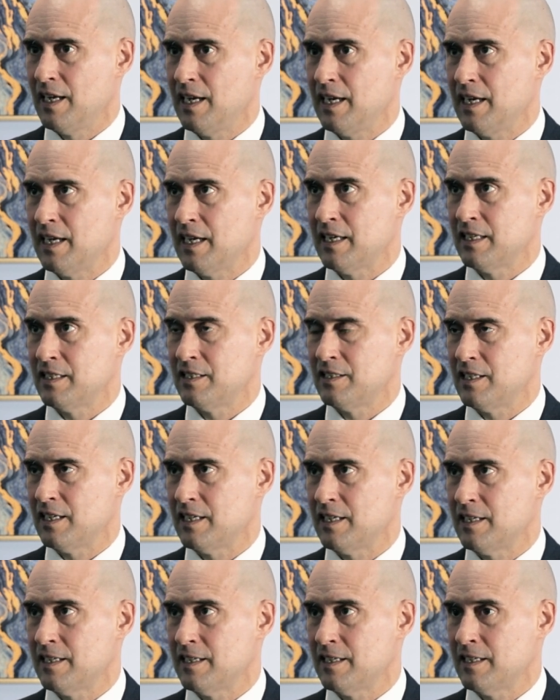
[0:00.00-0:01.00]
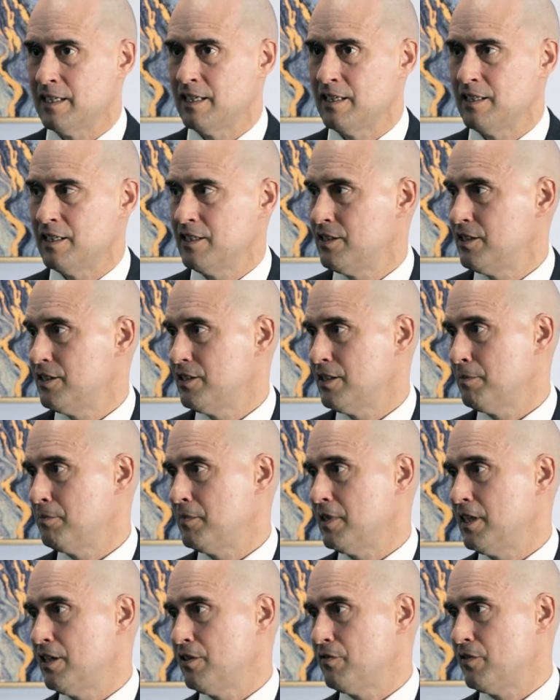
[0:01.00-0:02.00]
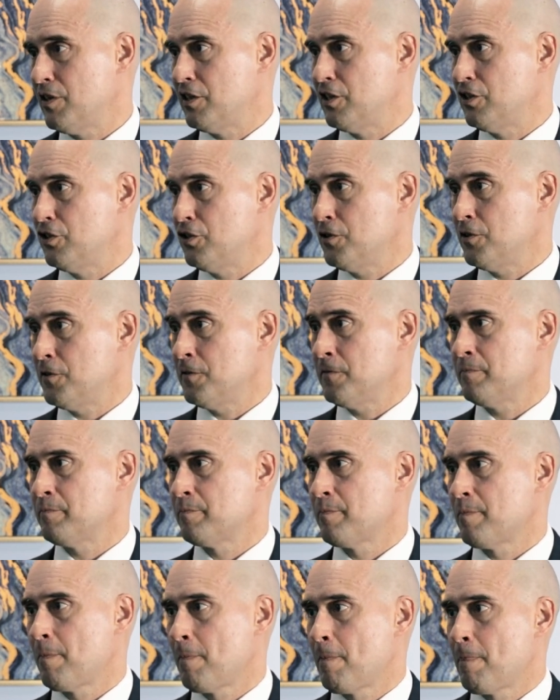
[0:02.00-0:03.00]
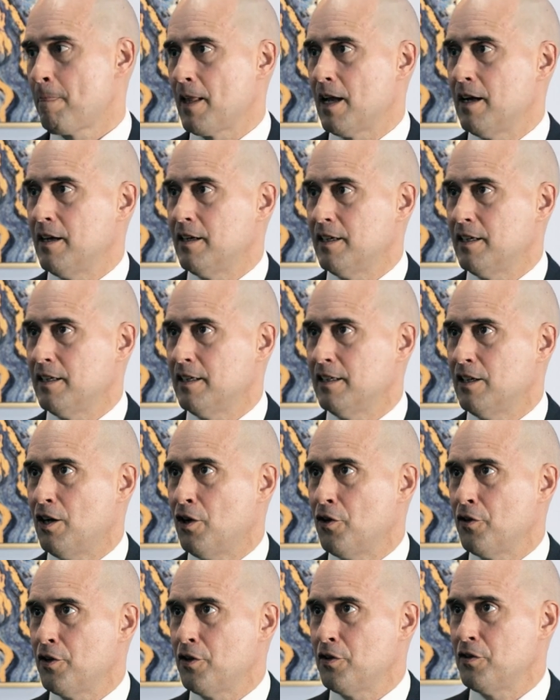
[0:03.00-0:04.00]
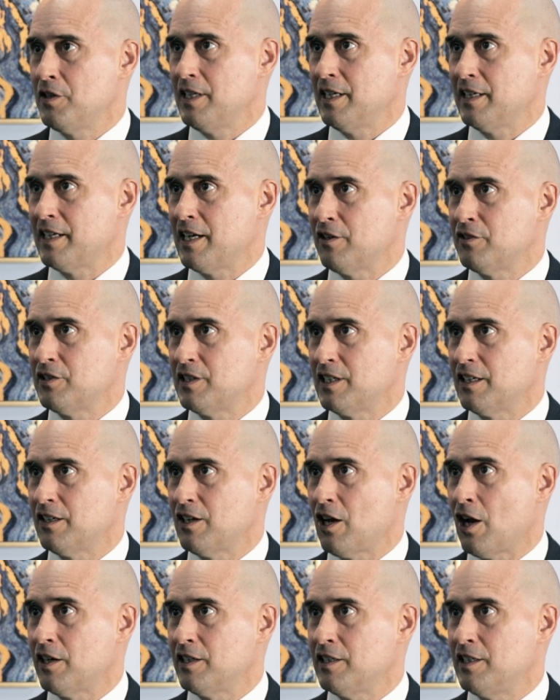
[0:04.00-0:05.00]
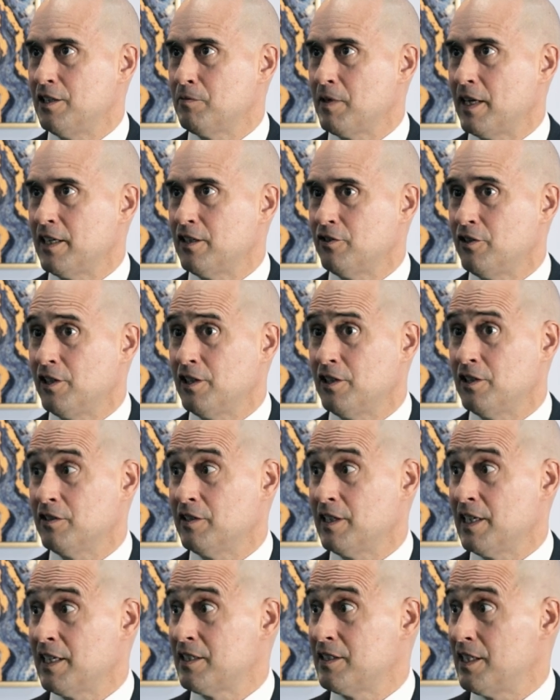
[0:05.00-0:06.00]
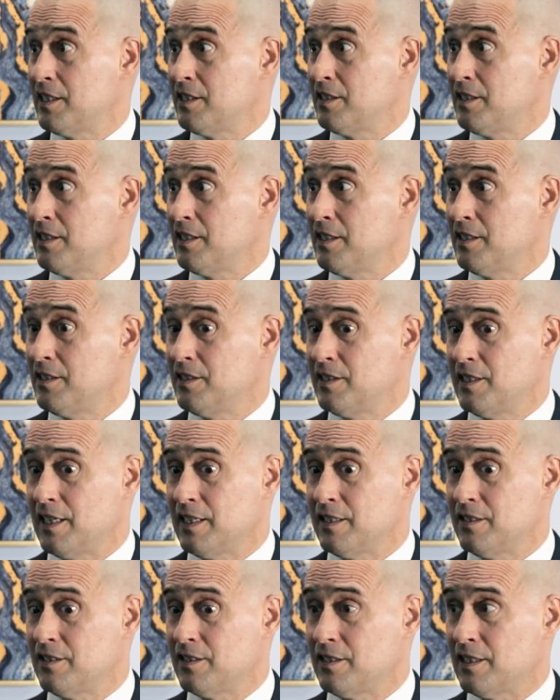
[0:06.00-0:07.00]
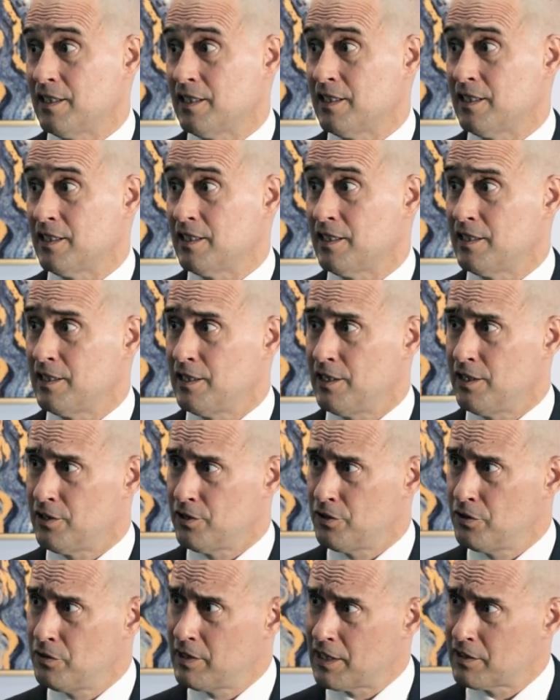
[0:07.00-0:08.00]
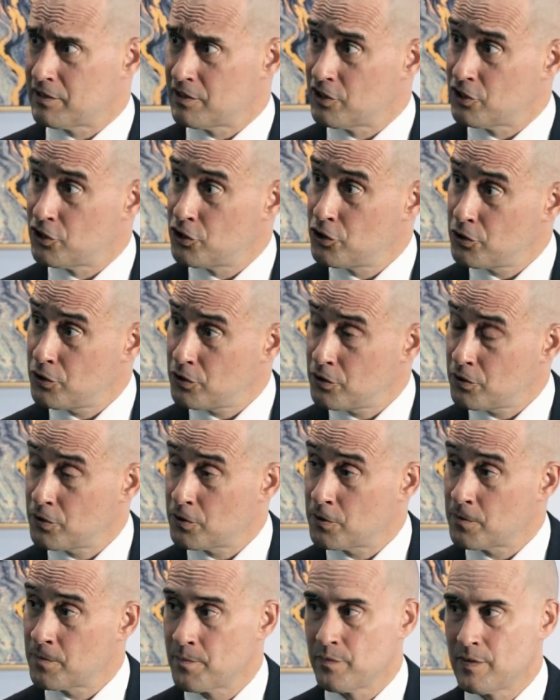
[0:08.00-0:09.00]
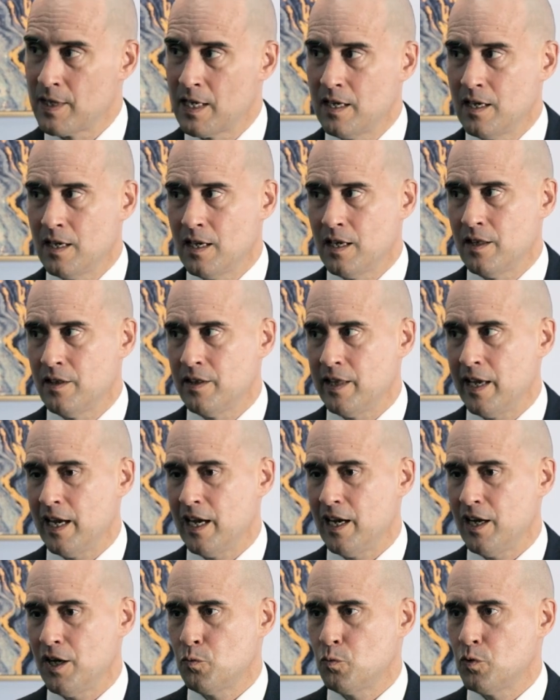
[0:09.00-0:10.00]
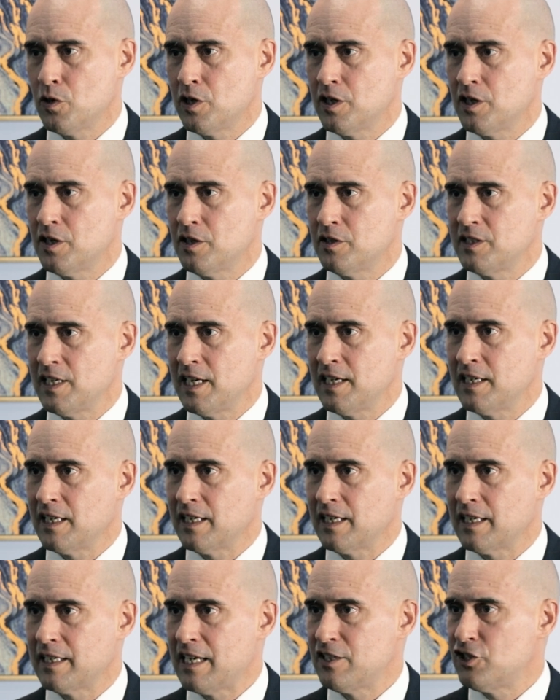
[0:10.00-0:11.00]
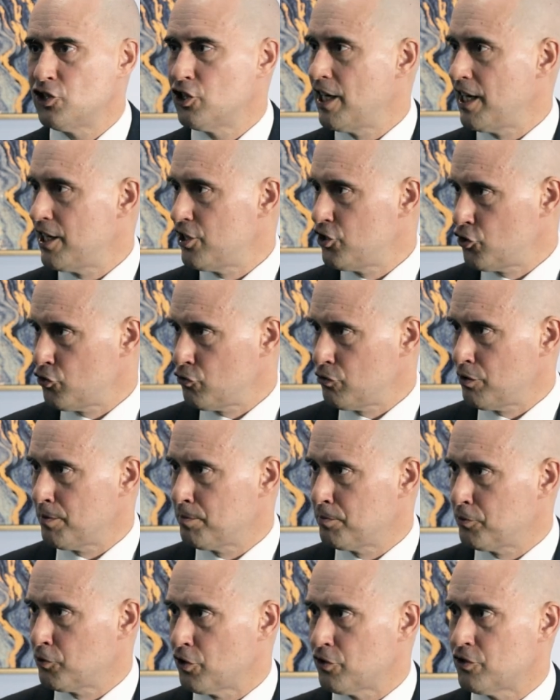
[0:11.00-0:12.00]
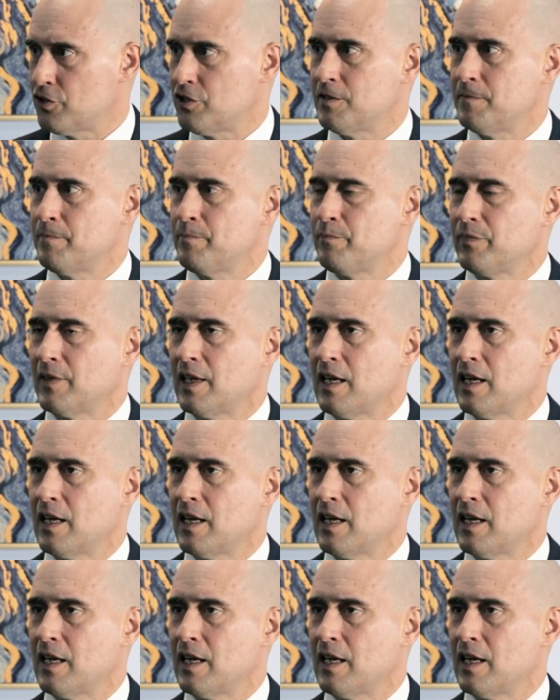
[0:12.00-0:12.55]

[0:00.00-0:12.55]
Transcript: And this is something very new. Although the accounting and auditing regulator existed since the year 2002, they were taking an educational approach.